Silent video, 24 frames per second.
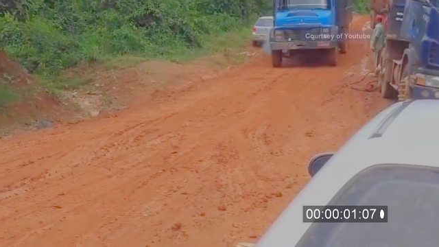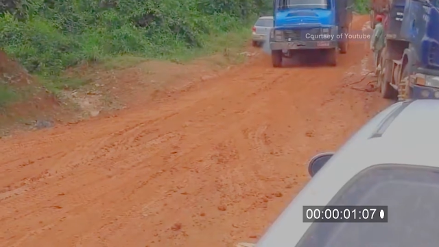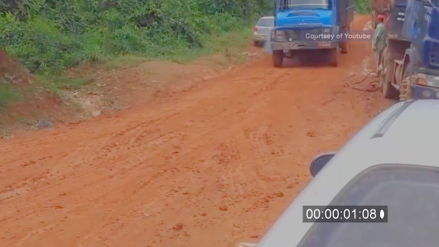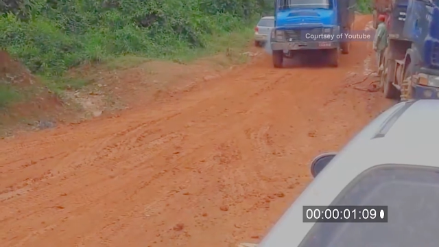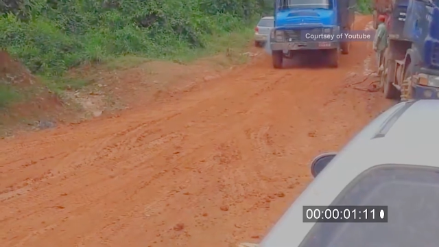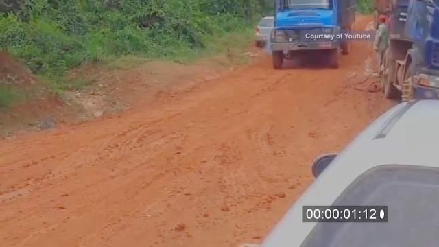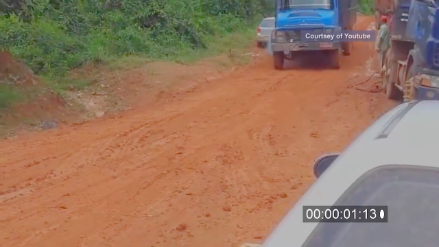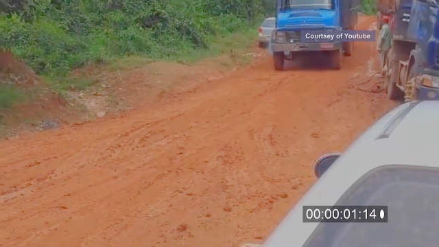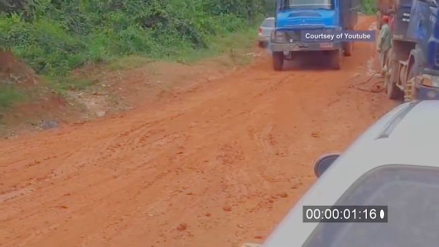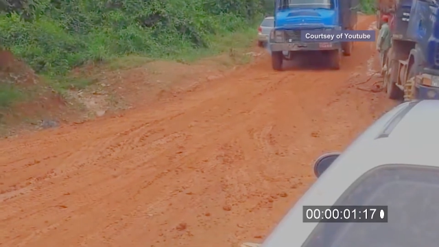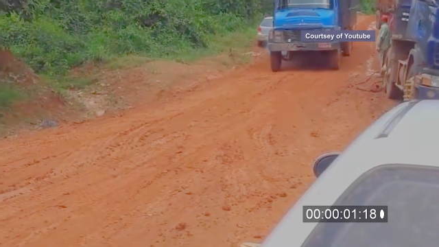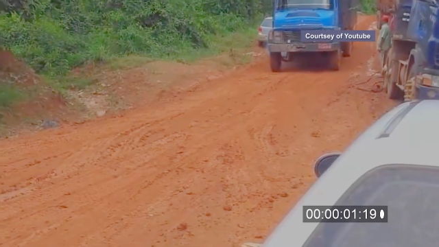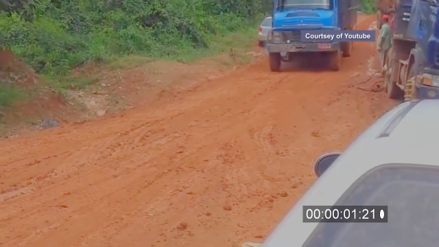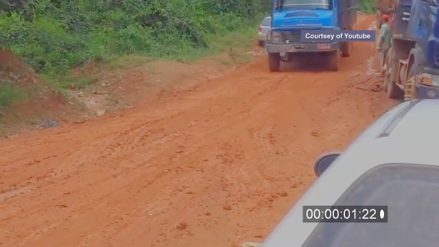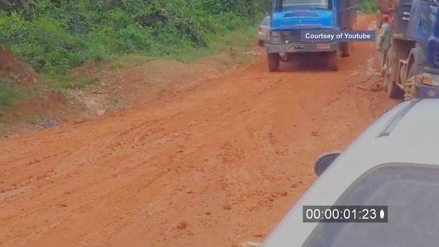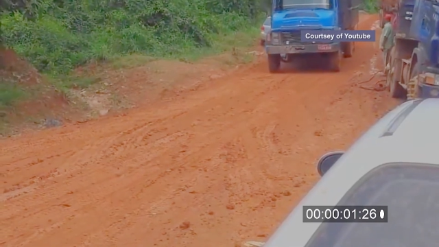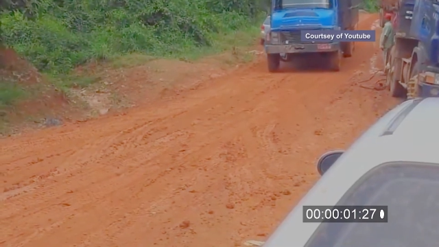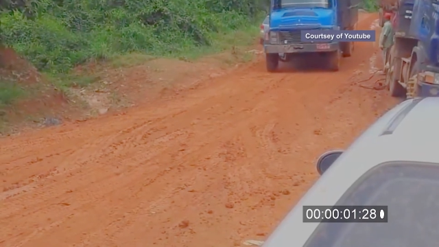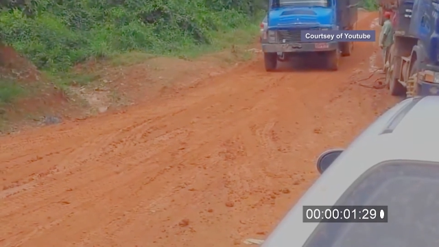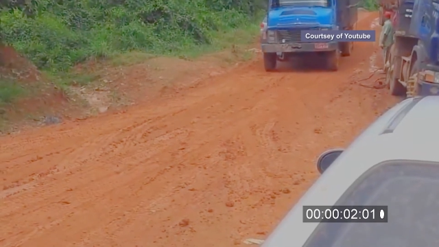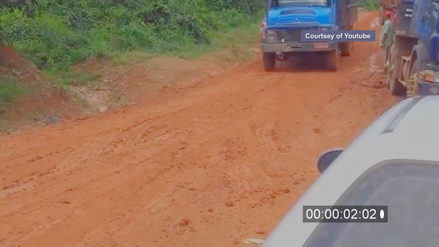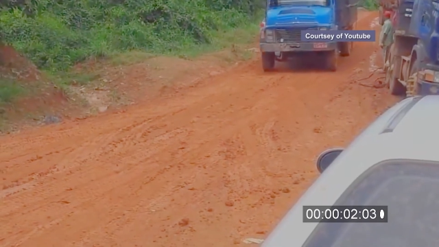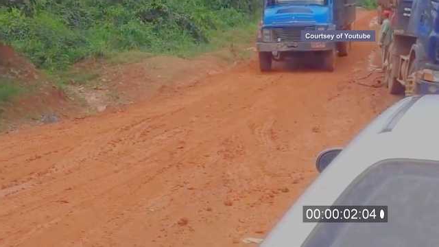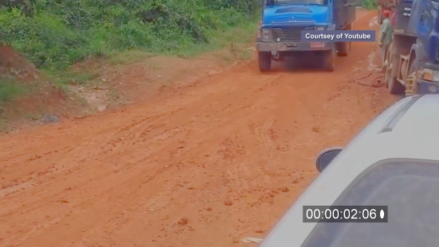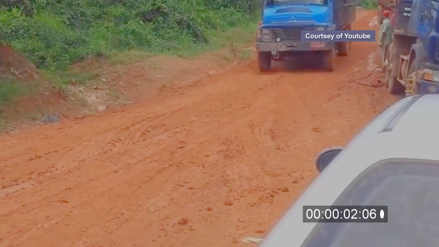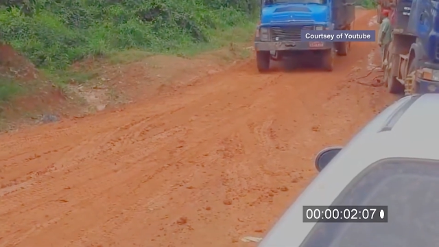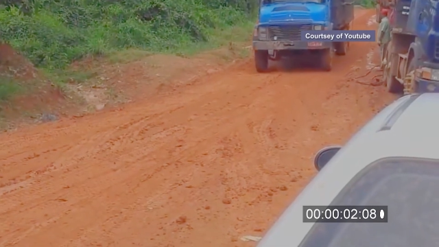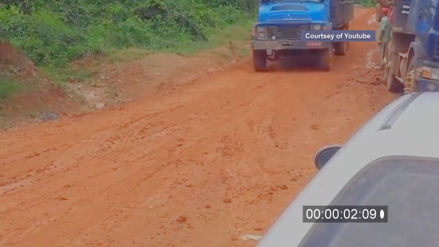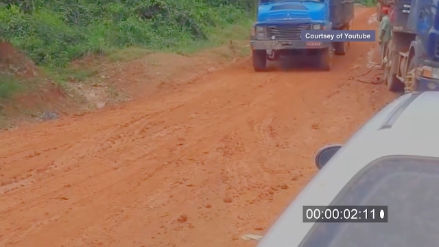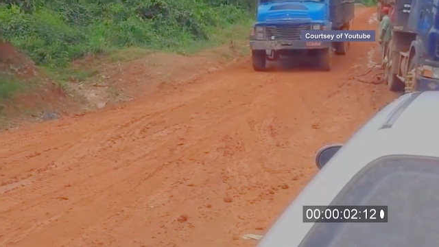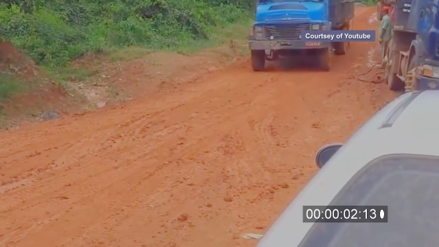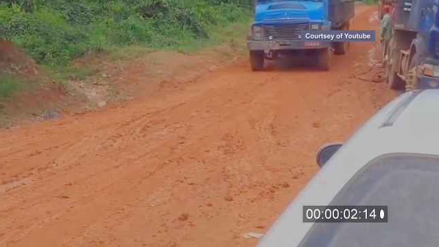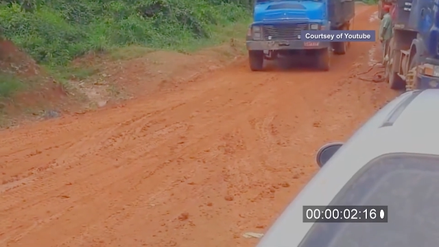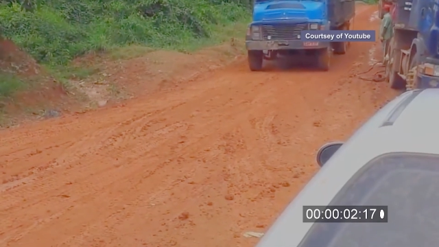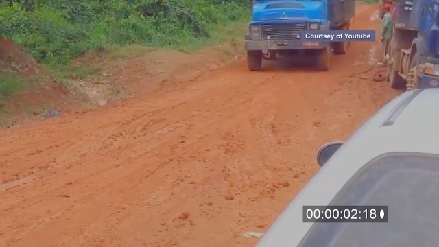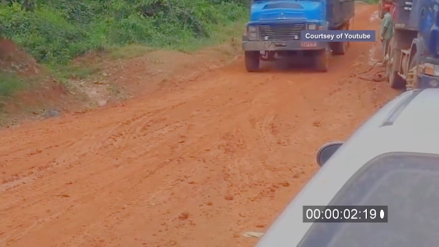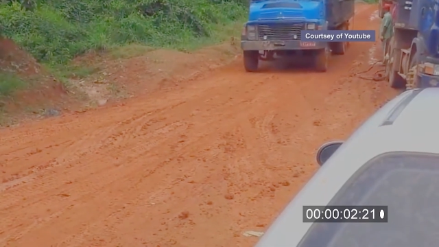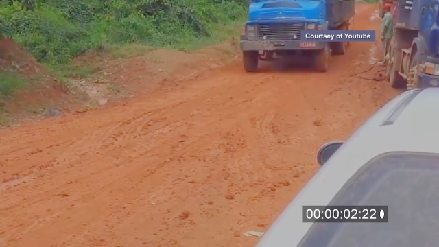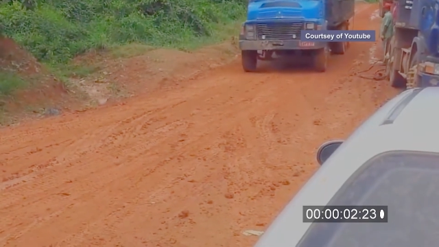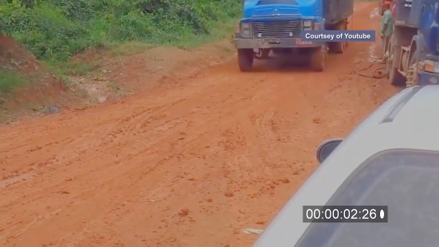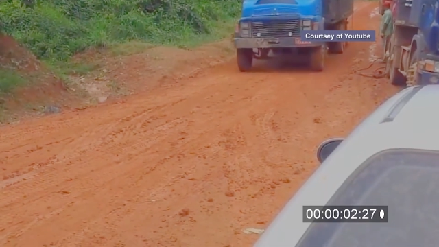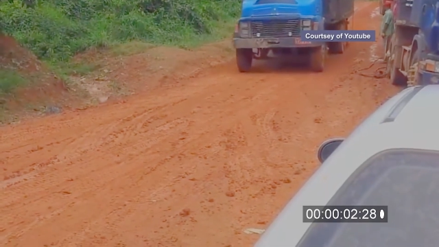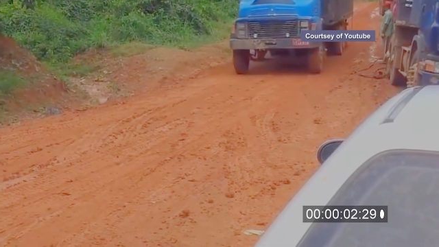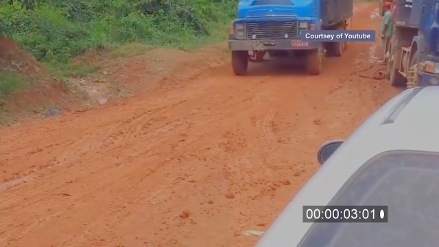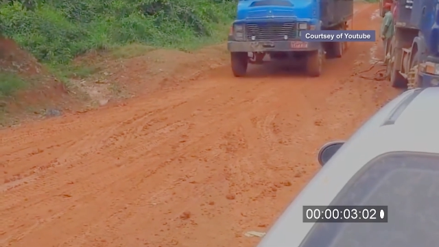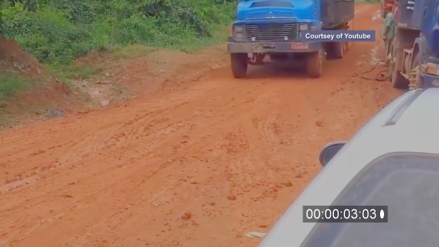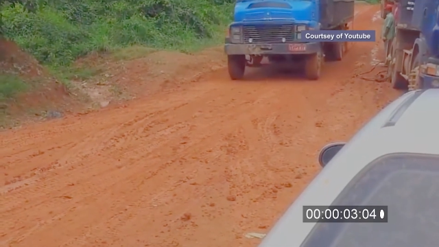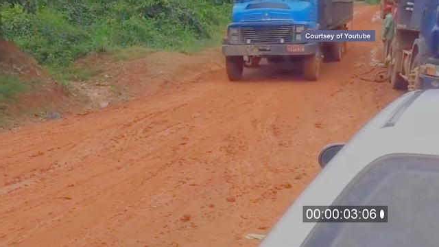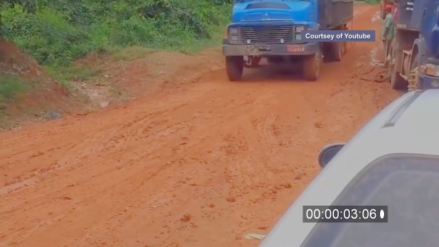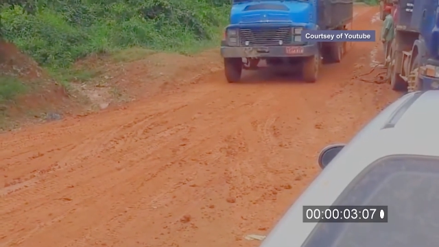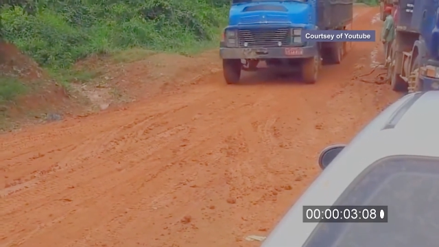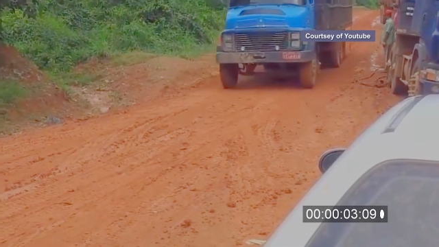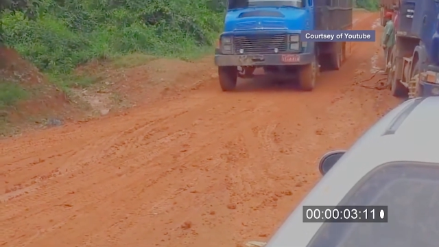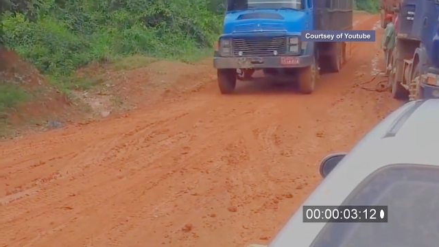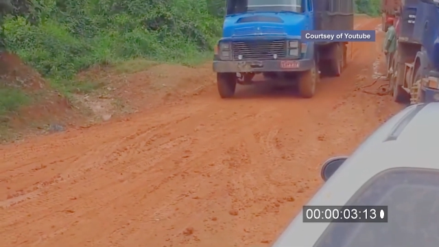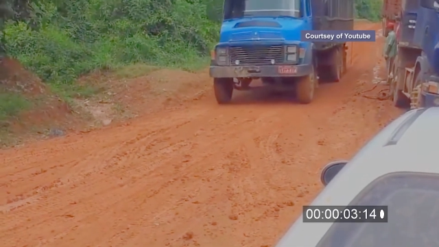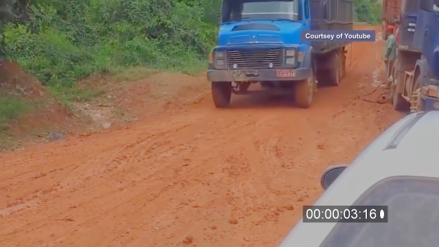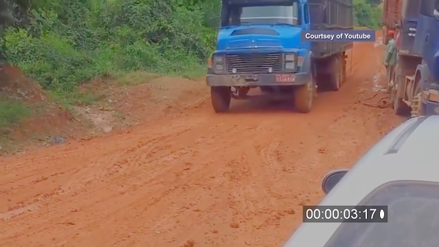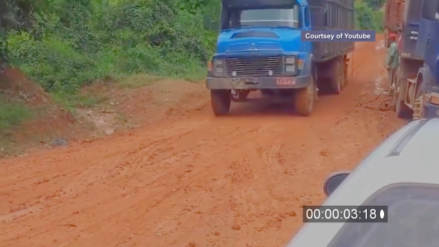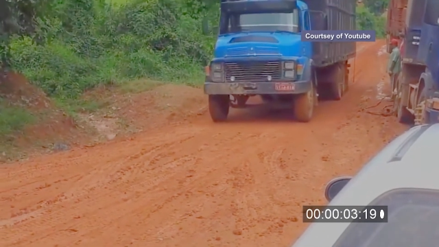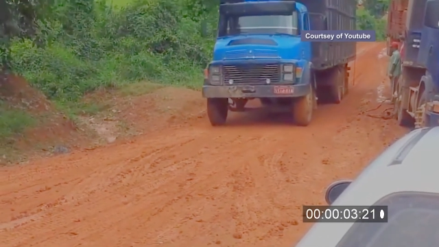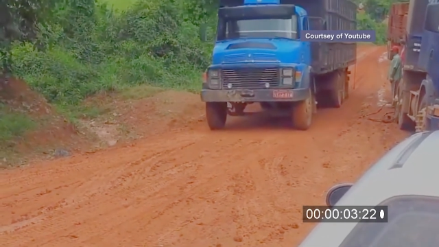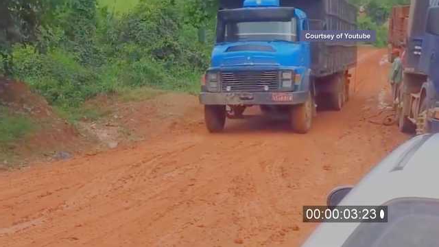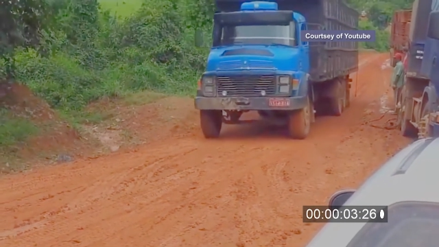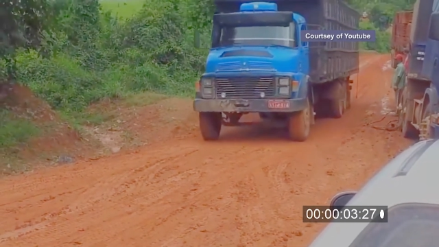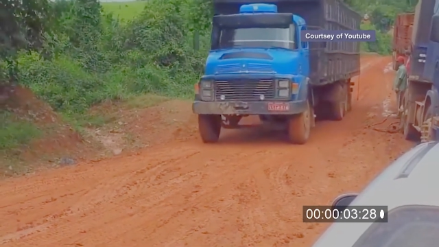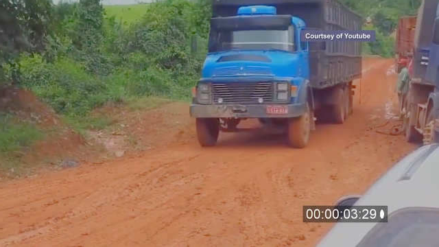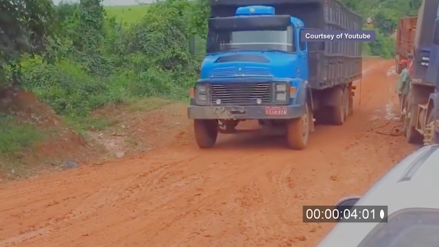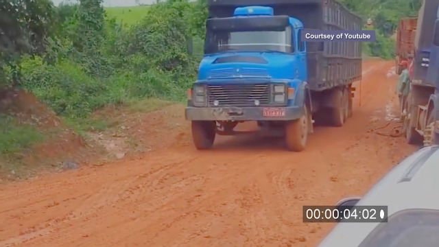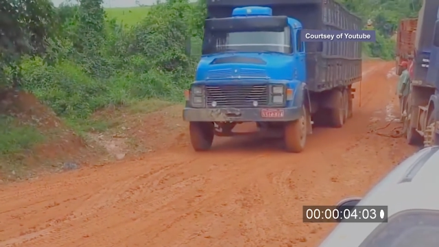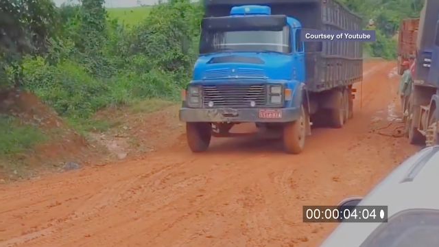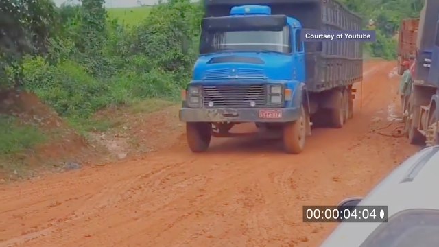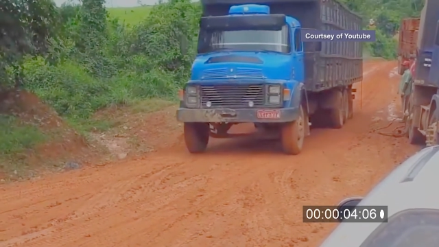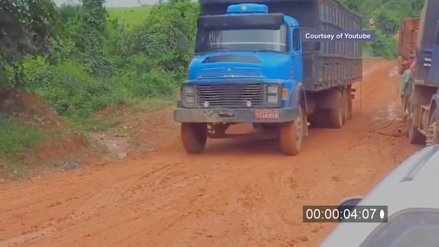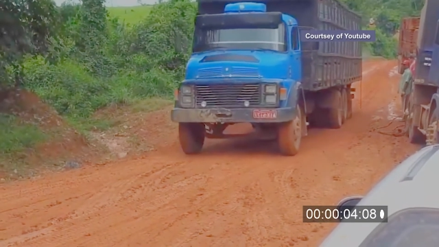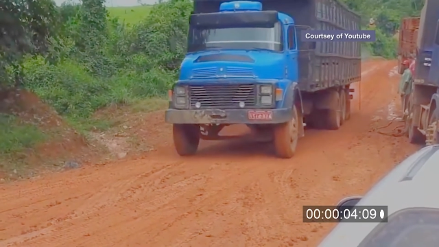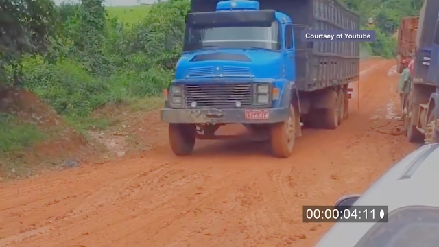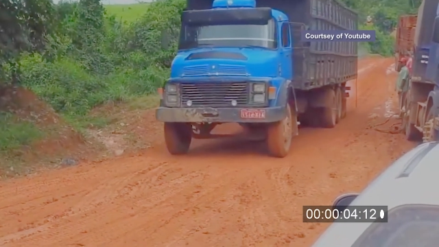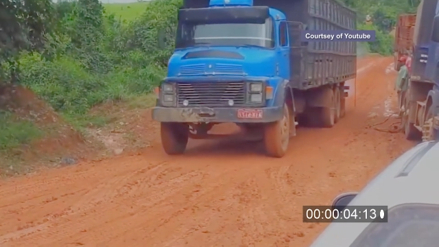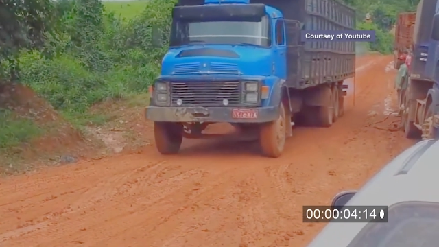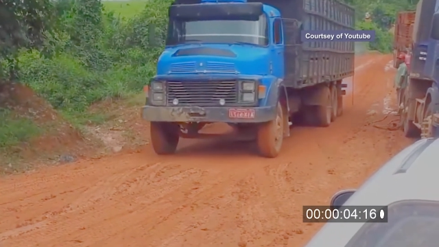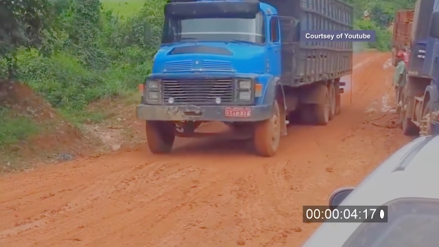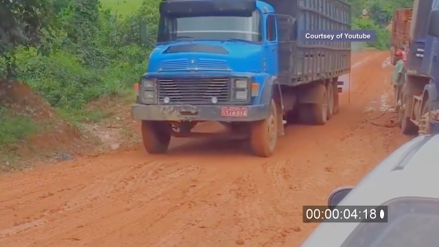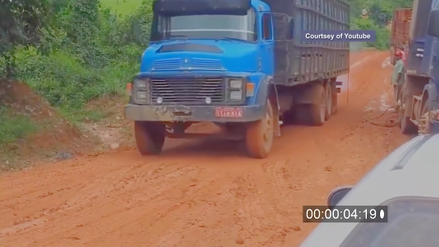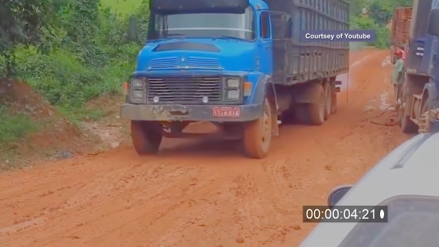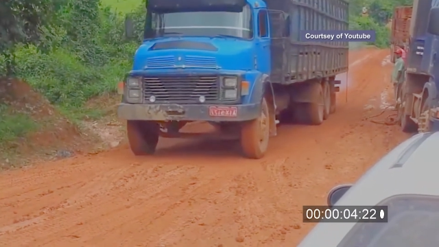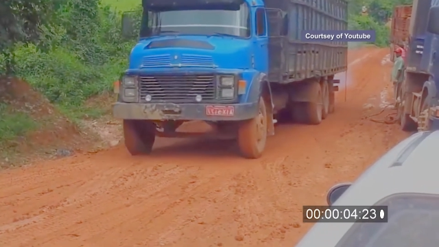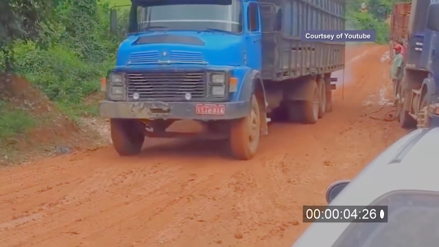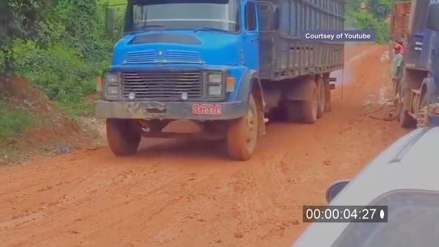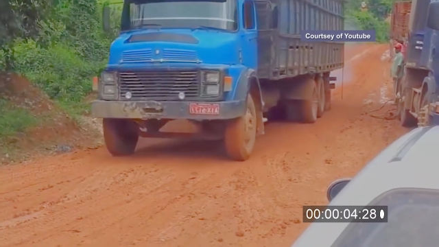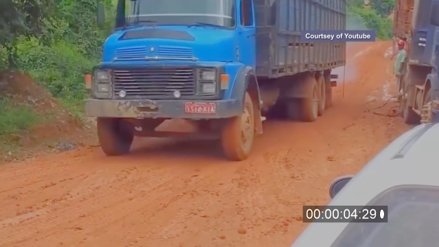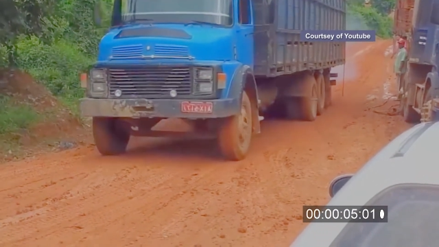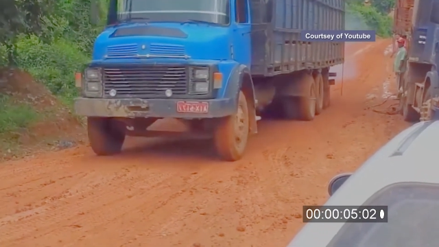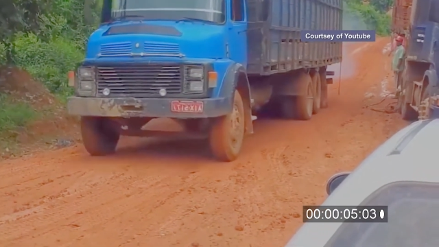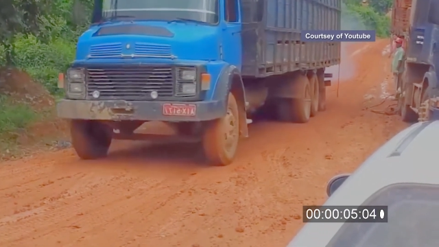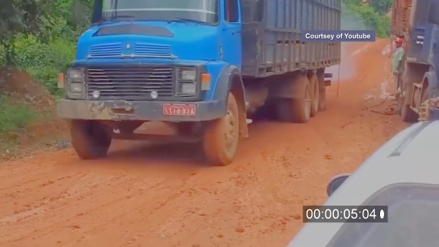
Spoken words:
(no speaker visible)